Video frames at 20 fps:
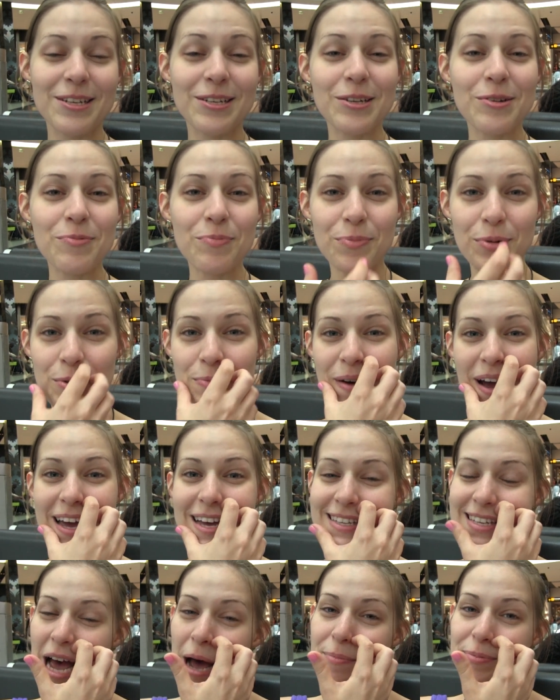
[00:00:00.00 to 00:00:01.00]
didn't put my
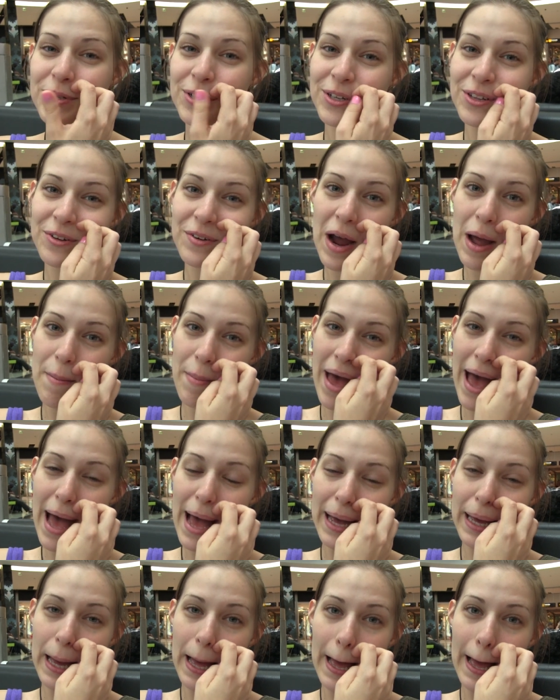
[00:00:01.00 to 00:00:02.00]
adapter in the right
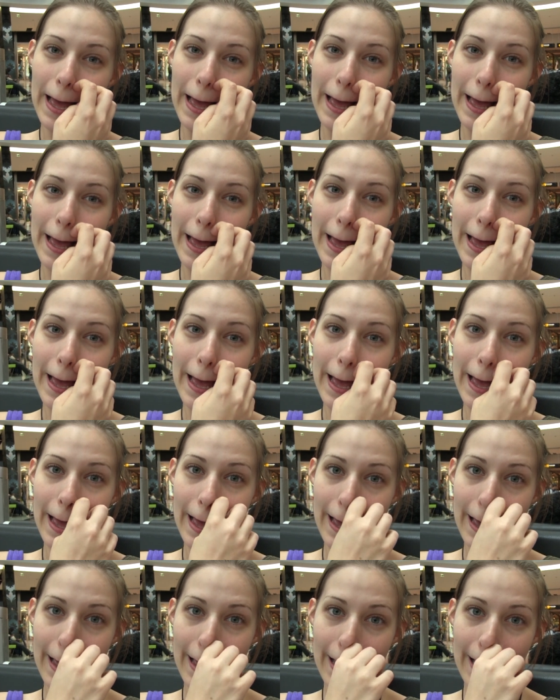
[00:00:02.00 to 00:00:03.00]
bag. It is 9.20
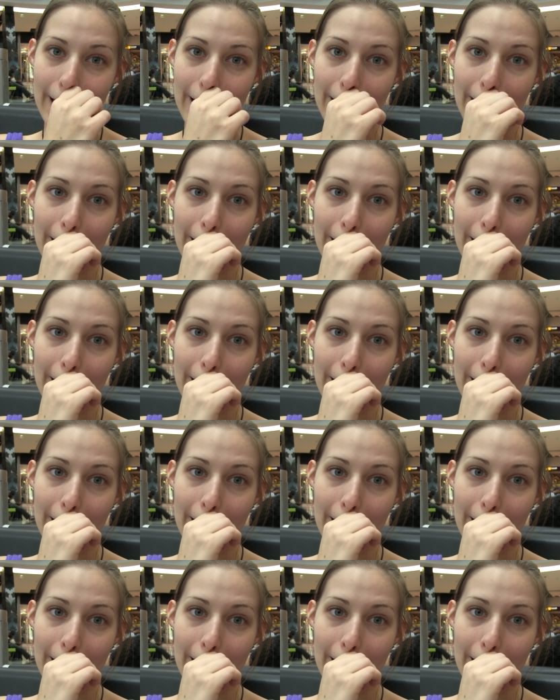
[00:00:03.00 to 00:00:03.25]
a.m.